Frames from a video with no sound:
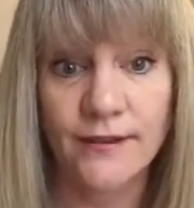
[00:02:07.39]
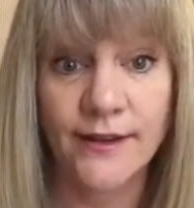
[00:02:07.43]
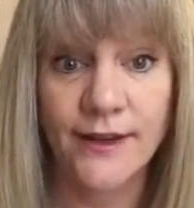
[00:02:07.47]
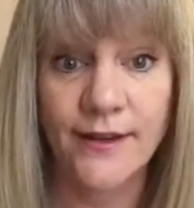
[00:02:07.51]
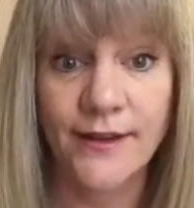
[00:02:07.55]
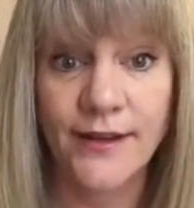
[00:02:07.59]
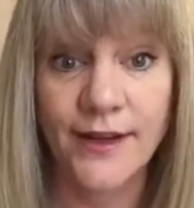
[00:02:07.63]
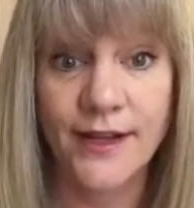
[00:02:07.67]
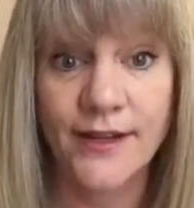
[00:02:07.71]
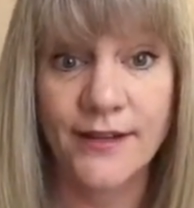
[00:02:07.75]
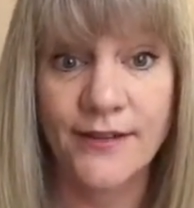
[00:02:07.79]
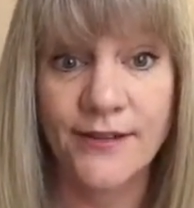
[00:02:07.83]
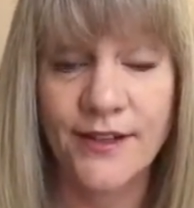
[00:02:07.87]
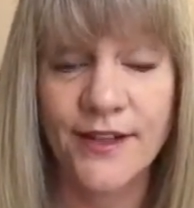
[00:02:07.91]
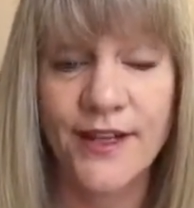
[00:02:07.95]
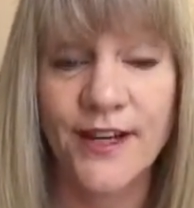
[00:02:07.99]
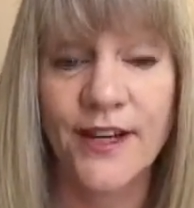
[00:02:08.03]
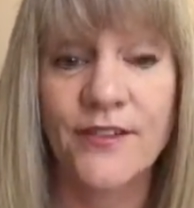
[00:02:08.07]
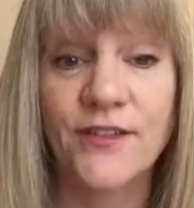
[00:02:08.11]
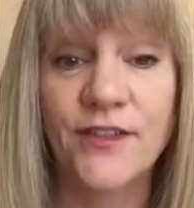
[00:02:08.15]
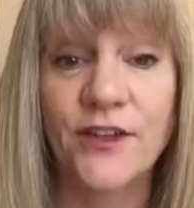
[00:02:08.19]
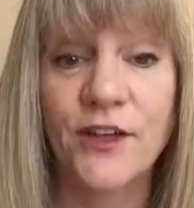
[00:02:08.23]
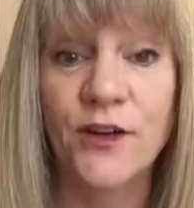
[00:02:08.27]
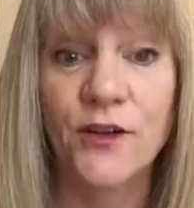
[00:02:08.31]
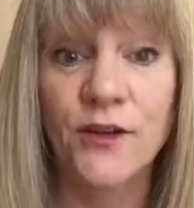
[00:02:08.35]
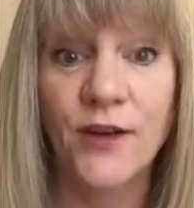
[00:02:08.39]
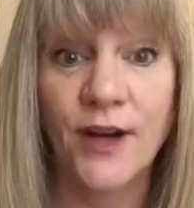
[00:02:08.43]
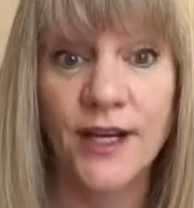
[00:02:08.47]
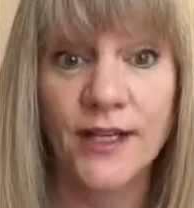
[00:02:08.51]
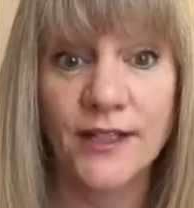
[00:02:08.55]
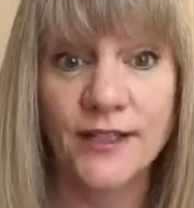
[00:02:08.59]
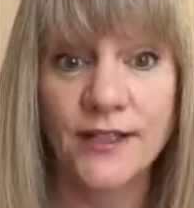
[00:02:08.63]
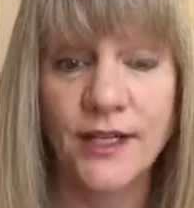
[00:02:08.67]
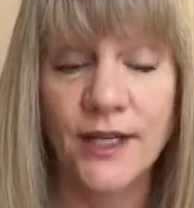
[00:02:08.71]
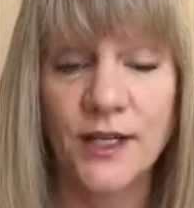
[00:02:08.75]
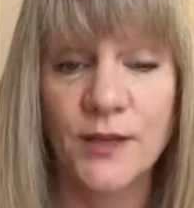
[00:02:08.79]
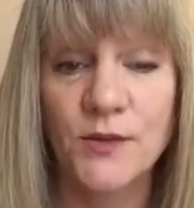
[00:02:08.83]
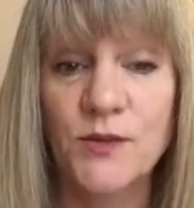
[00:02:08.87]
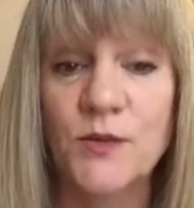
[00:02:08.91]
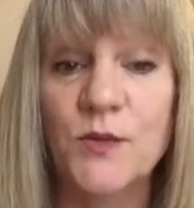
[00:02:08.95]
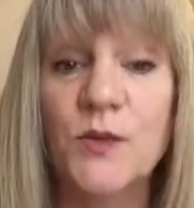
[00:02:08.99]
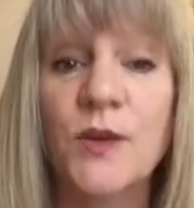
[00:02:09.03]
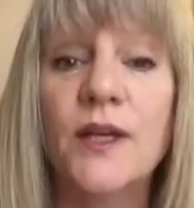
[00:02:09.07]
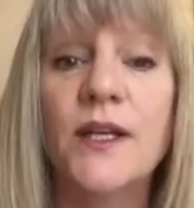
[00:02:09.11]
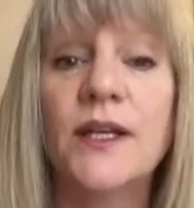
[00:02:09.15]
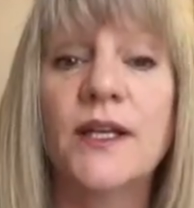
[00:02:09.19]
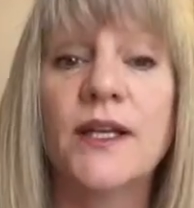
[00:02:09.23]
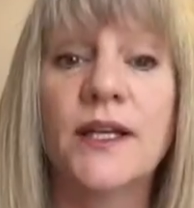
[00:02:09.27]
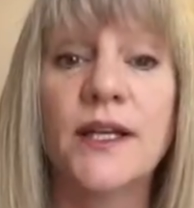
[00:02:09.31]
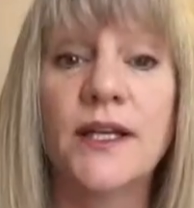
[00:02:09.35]
All right, we're gonna have a great time.
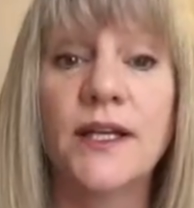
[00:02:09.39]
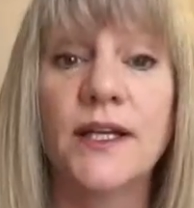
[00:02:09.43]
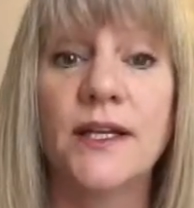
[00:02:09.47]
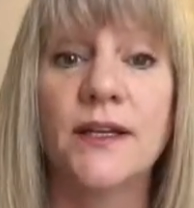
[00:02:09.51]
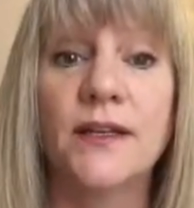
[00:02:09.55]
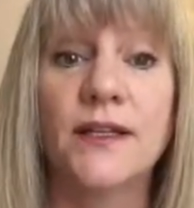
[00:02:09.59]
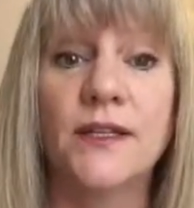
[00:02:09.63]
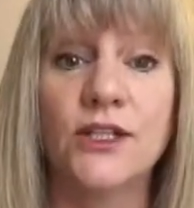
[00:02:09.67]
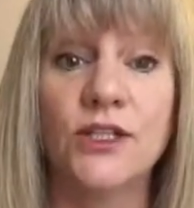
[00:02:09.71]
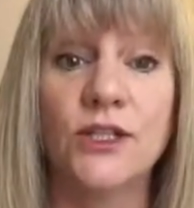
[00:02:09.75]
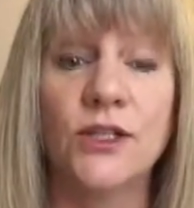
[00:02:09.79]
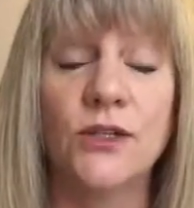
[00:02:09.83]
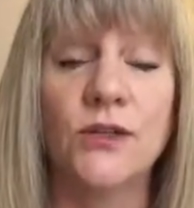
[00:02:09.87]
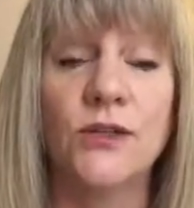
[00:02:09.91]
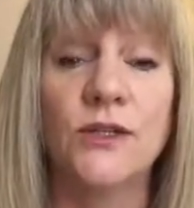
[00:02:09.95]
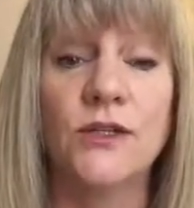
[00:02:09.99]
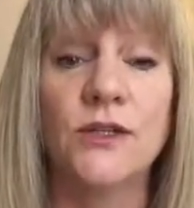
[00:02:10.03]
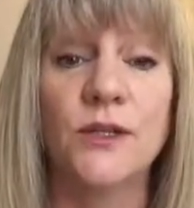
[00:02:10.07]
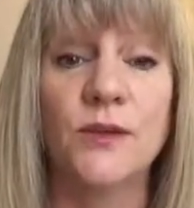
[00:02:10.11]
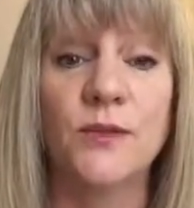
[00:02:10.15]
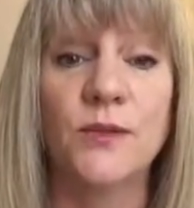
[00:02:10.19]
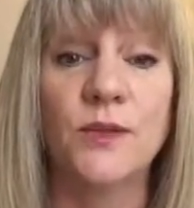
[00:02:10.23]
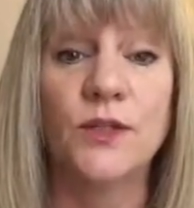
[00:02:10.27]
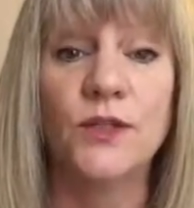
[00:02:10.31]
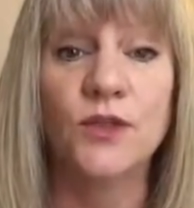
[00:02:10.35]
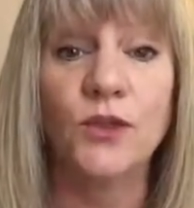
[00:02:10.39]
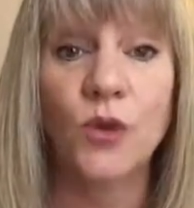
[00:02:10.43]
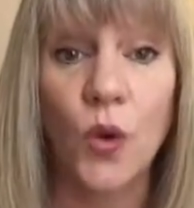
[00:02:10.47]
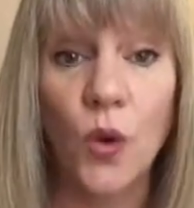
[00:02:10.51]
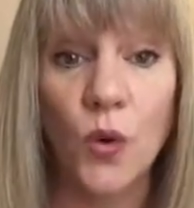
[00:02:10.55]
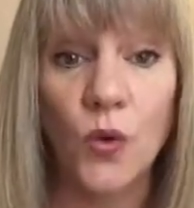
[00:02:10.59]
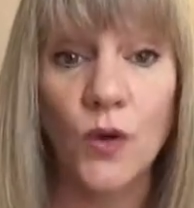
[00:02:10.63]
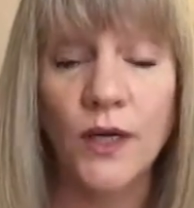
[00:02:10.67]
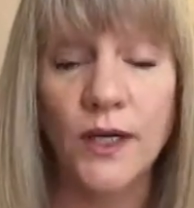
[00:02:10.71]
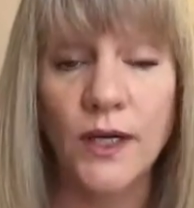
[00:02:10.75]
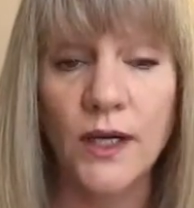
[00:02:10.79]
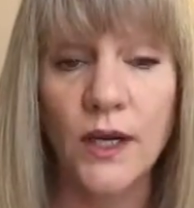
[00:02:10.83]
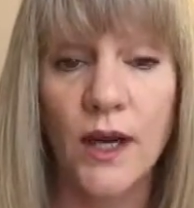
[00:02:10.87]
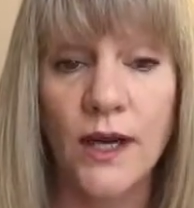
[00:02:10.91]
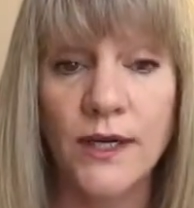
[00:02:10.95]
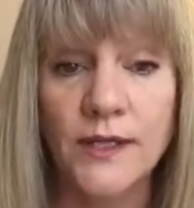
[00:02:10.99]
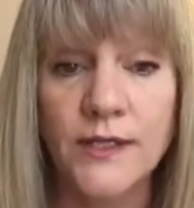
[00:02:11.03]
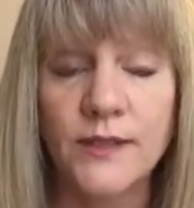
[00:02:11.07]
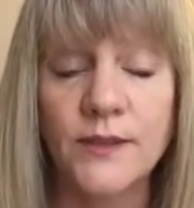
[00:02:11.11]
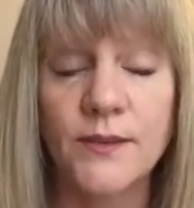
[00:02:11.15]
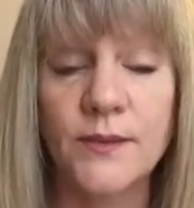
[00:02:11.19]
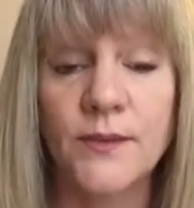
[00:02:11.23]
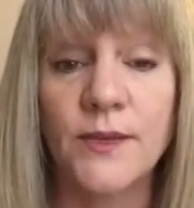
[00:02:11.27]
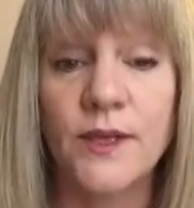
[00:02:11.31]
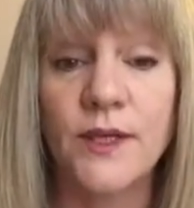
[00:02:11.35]
Spring cleaning this year is gonna be totally
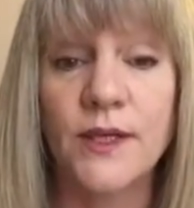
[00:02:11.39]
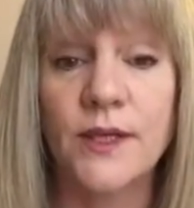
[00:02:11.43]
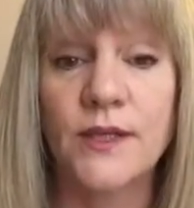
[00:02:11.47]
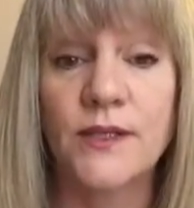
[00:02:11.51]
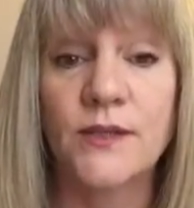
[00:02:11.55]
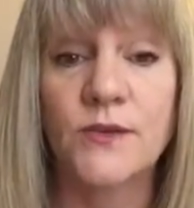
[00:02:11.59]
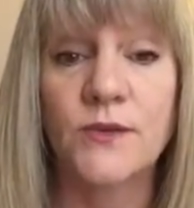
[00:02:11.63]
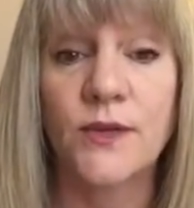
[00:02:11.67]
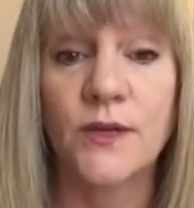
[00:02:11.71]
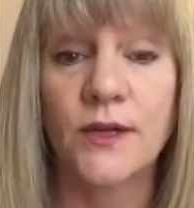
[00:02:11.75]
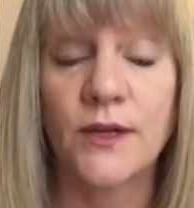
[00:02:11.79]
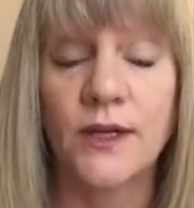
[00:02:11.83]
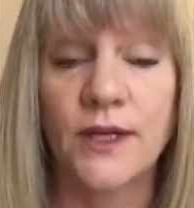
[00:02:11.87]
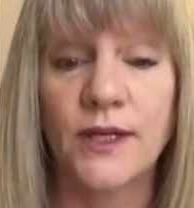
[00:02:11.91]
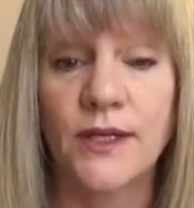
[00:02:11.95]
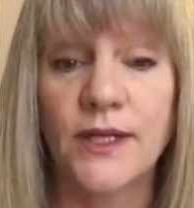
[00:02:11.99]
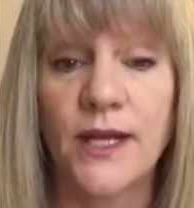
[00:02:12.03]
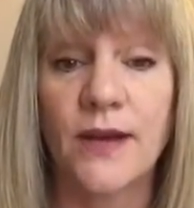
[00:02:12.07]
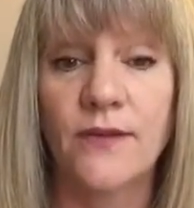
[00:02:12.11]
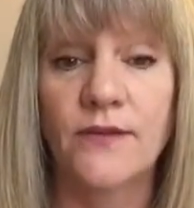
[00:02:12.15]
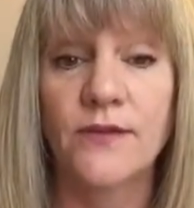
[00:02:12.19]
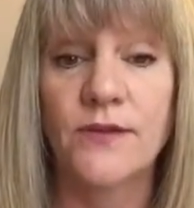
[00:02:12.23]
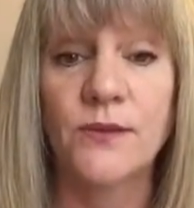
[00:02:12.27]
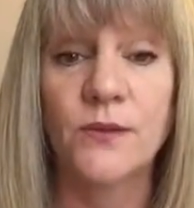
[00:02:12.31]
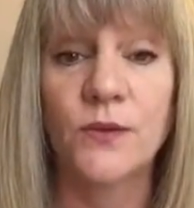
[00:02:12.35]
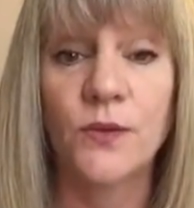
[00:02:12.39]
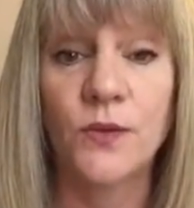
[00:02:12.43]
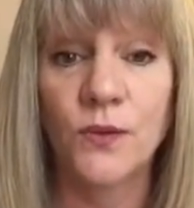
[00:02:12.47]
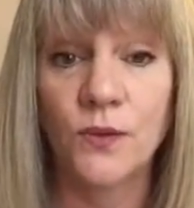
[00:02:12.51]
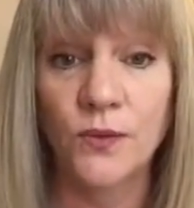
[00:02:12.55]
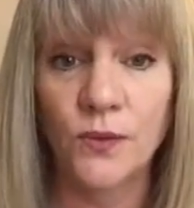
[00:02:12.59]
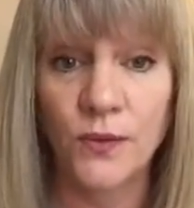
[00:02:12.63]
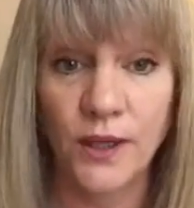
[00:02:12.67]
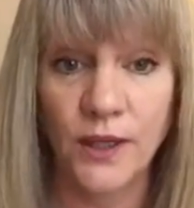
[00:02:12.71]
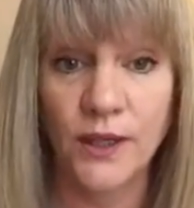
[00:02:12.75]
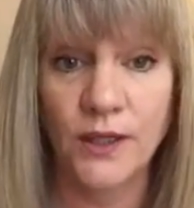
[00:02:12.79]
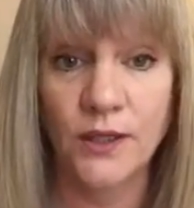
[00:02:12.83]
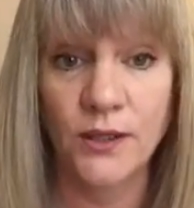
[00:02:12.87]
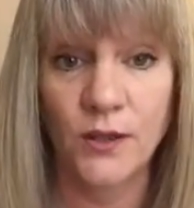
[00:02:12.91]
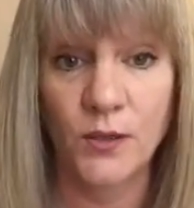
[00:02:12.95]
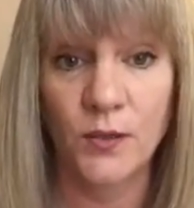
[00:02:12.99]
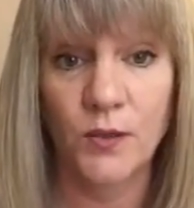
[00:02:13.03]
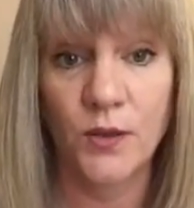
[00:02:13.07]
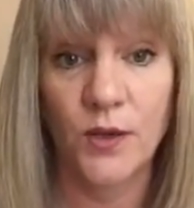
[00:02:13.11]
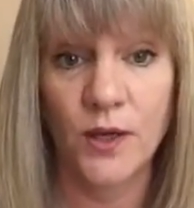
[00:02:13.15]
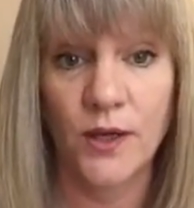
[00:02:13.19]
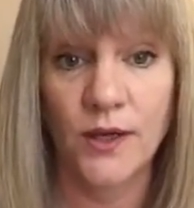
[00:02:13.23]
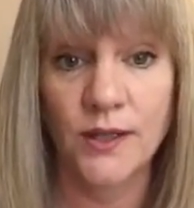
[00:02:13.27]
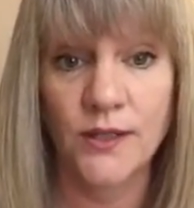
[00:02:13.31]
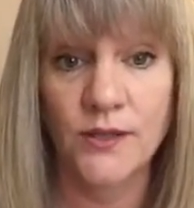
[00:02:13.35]
awesome because we're gonna have some great new
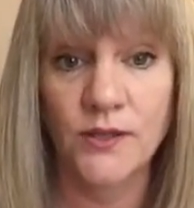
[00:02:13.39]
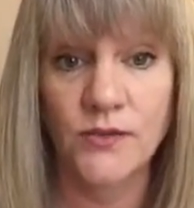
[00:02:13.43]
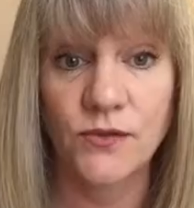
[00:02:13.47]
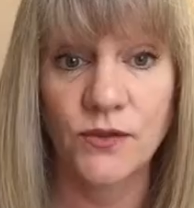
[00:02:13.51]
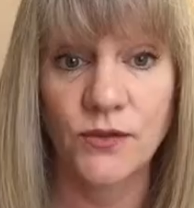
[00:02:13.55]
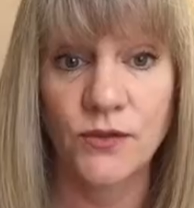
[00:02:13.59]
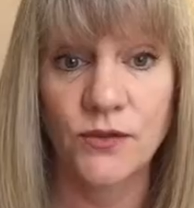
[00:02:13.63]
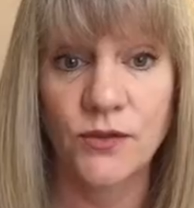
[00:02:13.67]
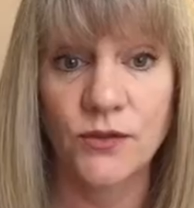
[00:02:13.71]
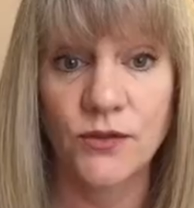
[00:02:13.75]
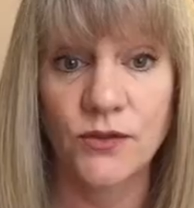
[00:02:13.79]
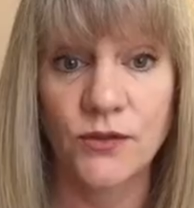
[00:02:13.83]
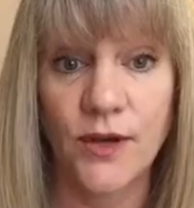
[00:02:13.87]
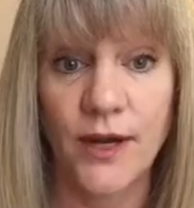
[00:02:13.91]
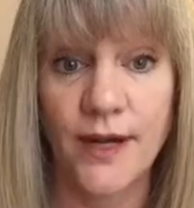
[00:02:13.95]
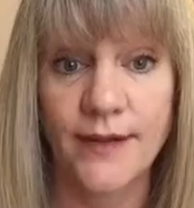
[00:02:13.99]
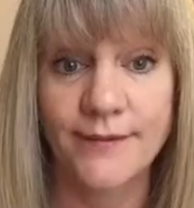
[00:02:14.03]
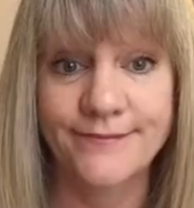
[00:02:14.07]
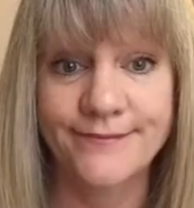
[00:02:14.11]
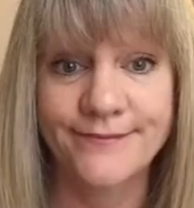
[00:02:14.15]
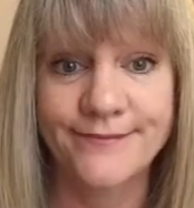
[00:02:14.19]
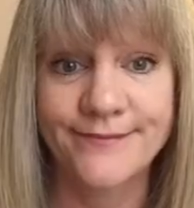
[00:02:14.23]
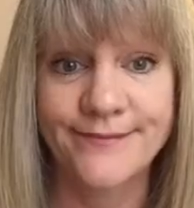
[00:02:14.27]
products for you to try.